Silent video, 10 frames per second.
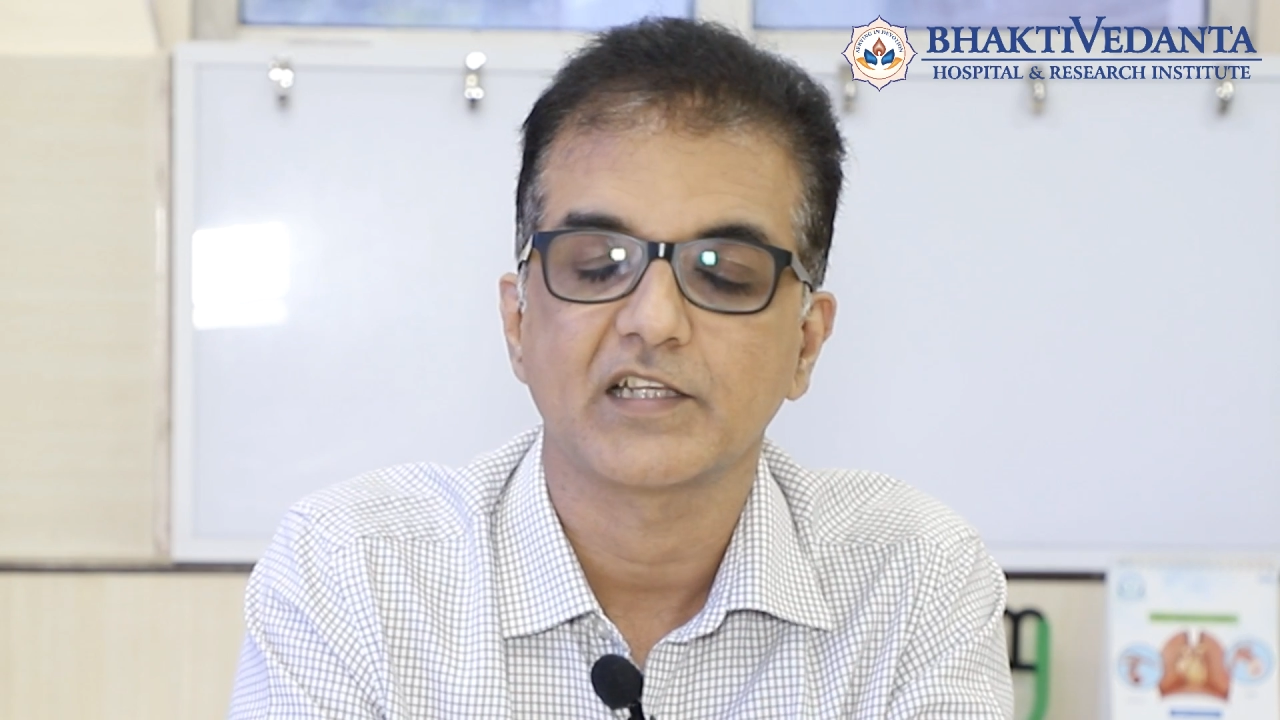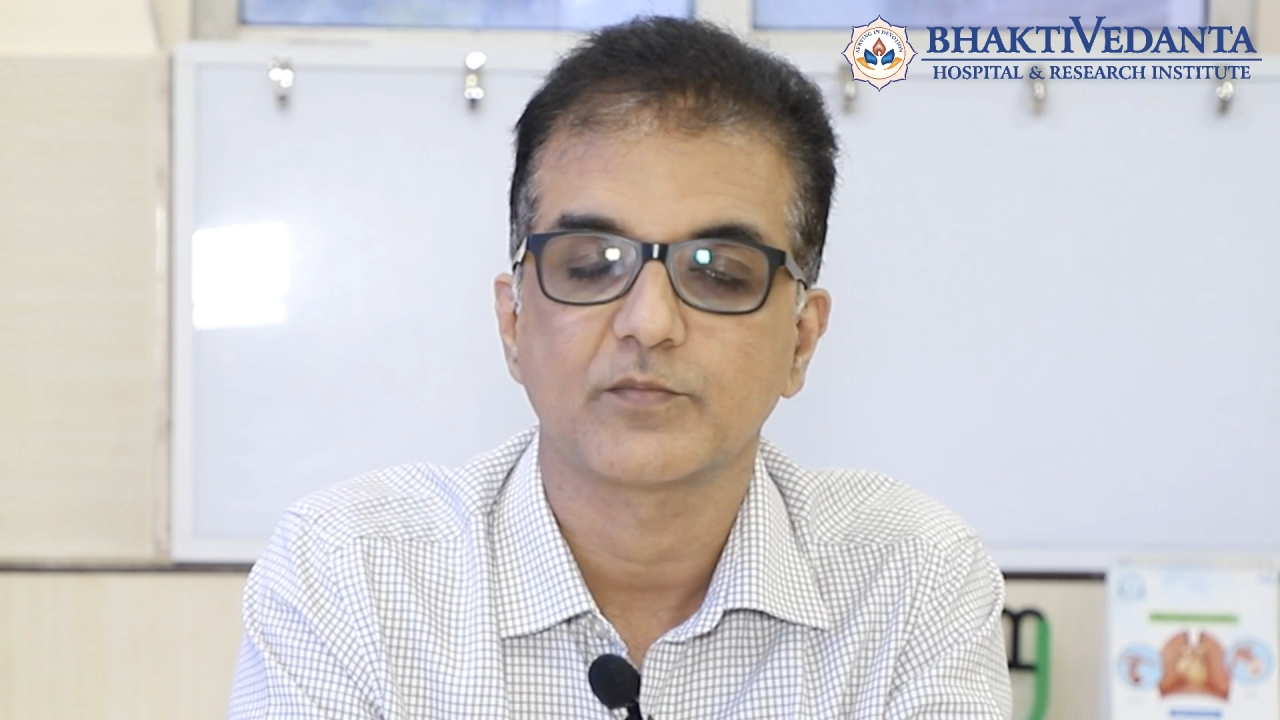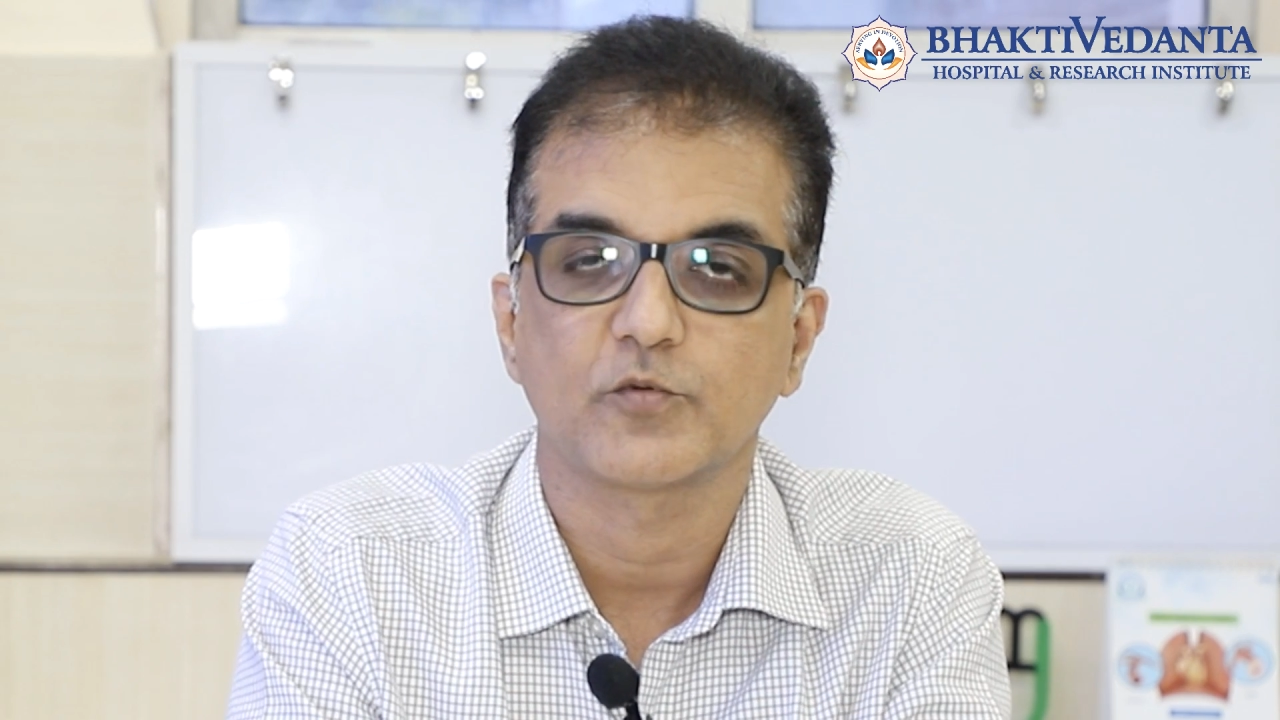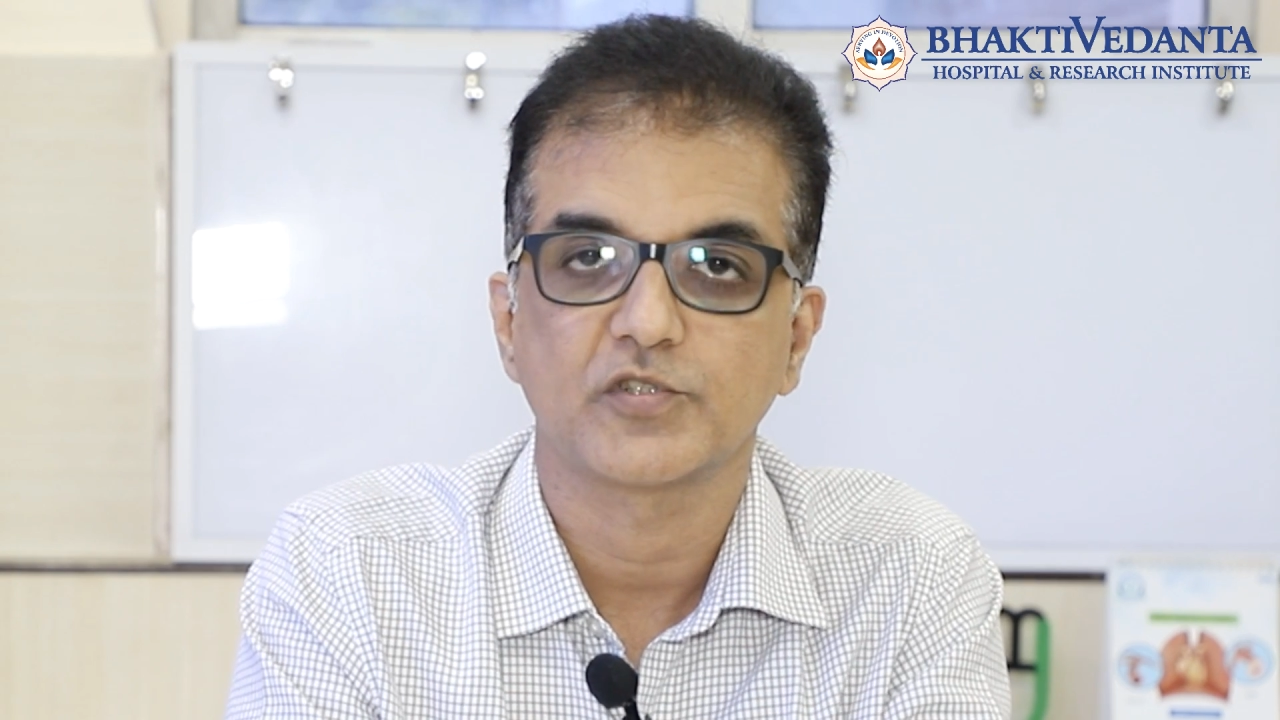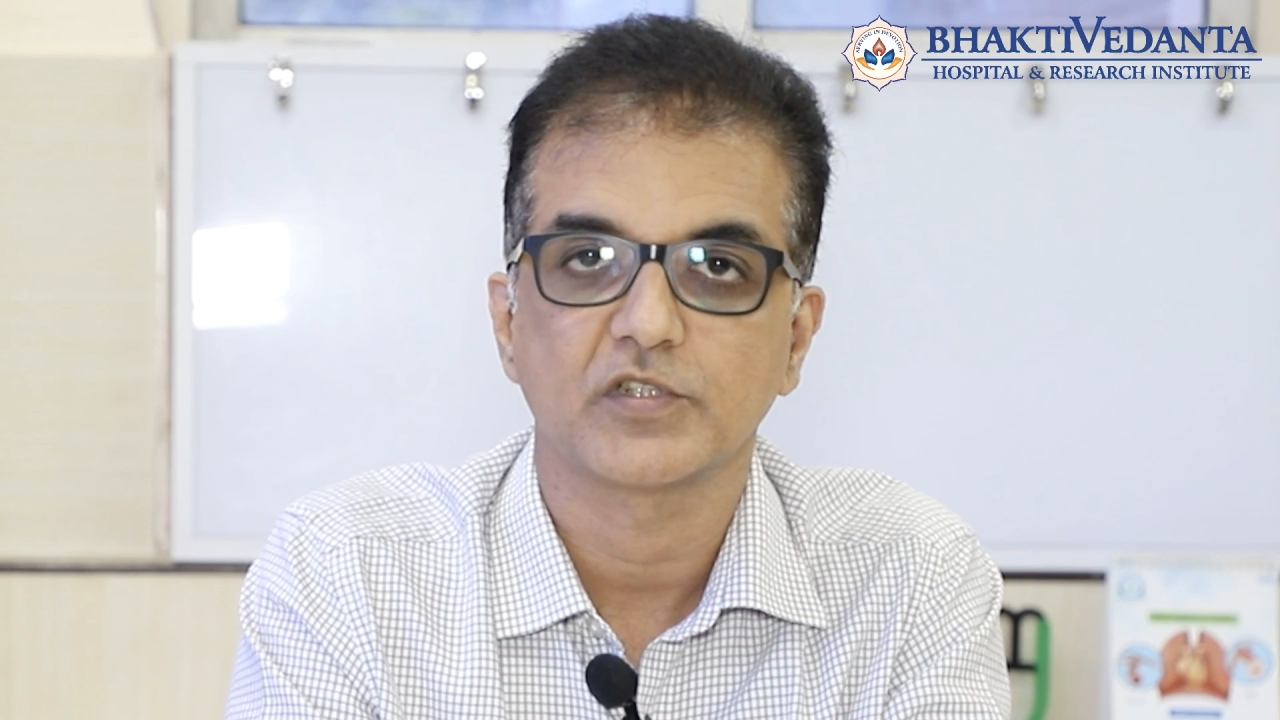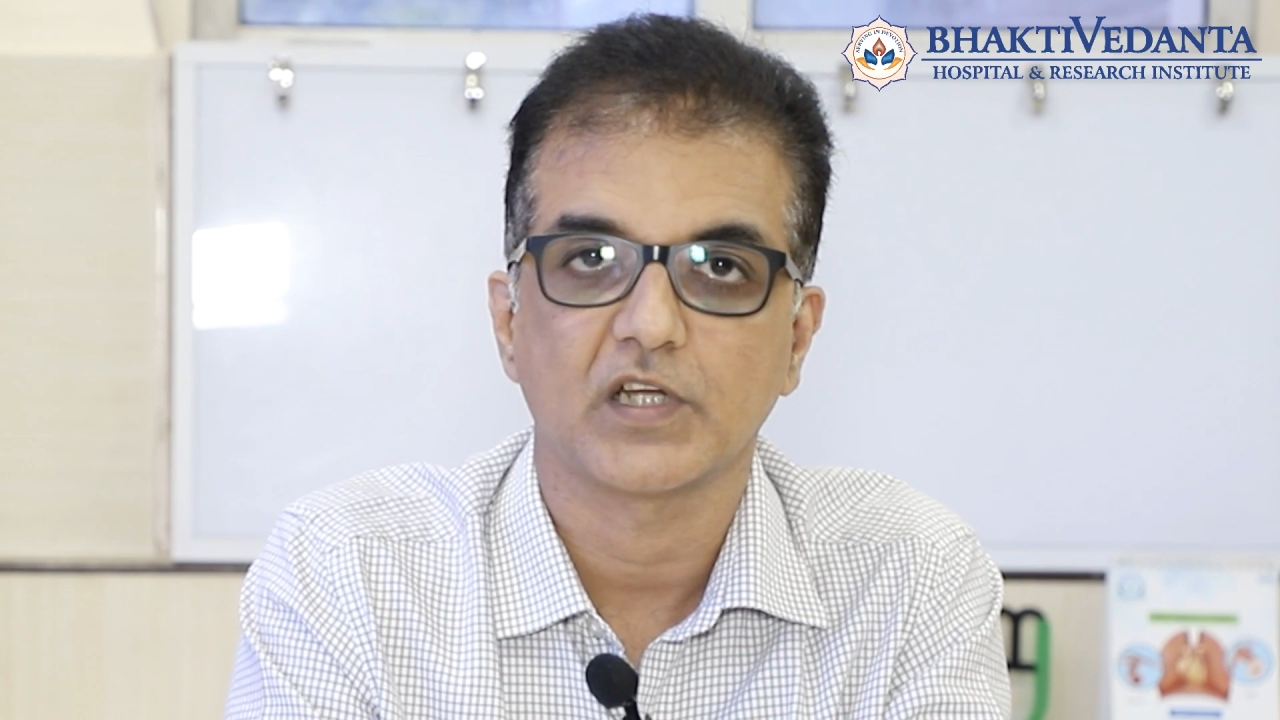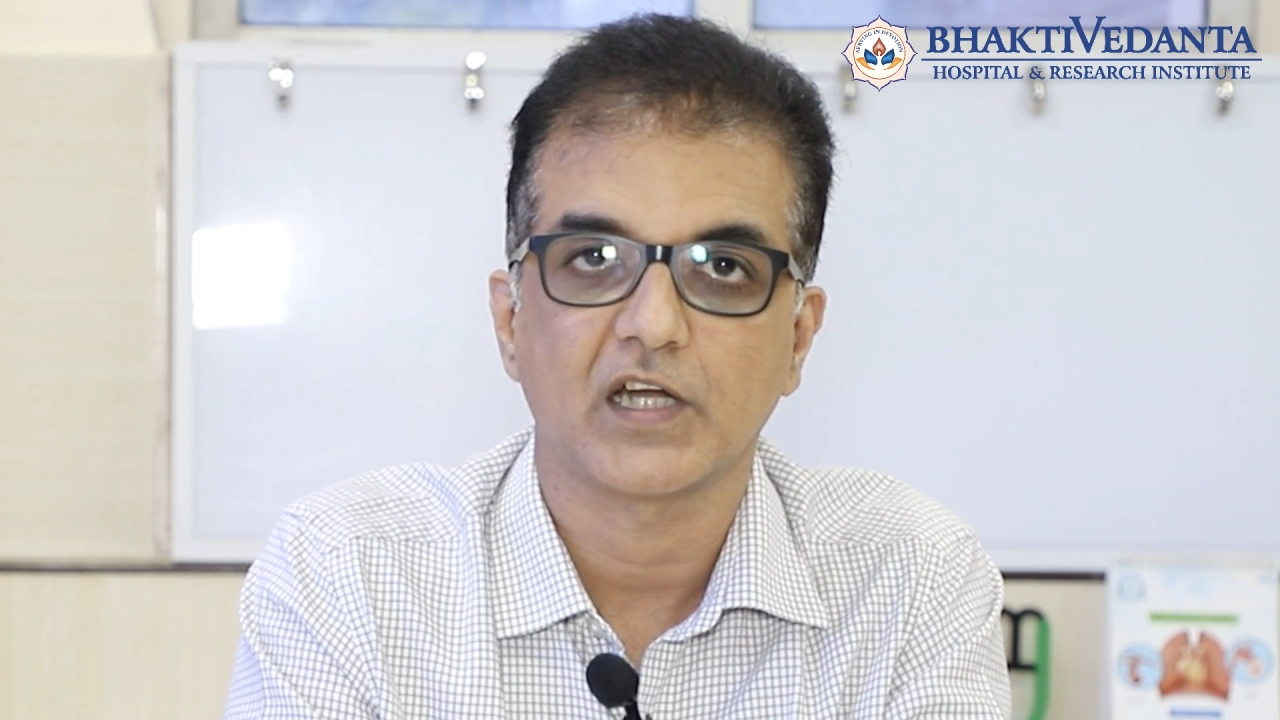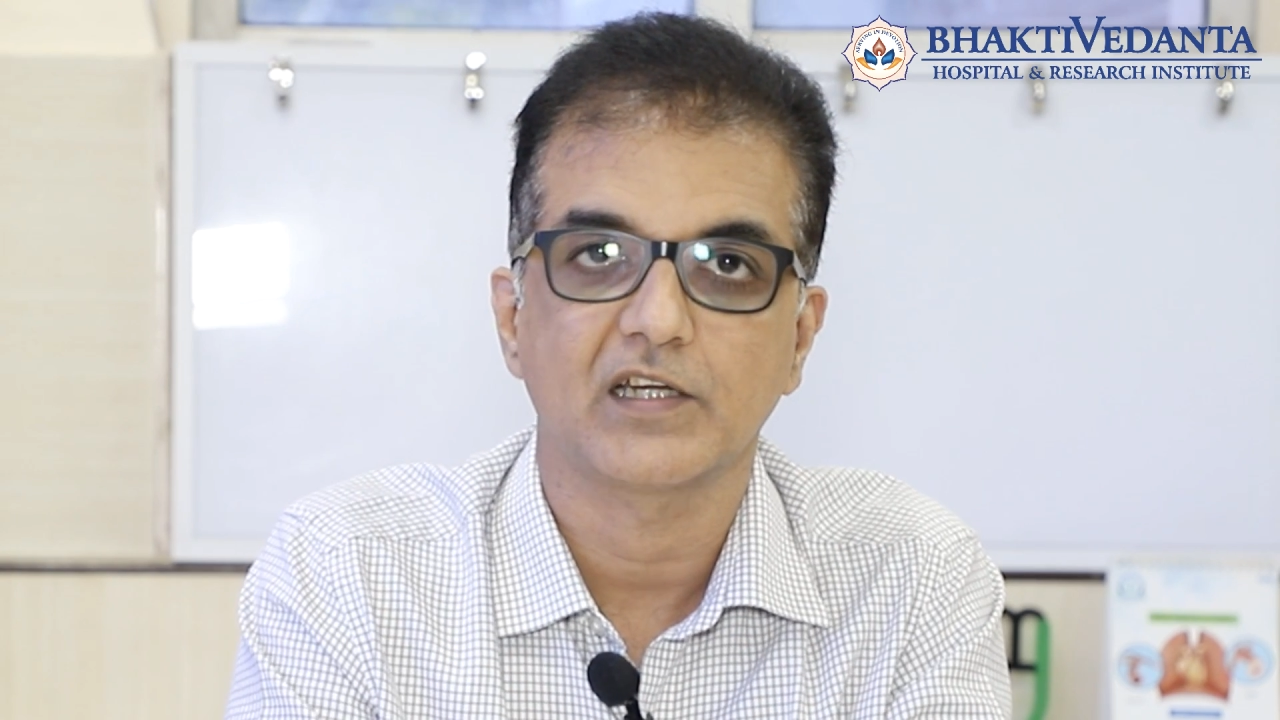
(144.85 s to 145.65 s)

exposure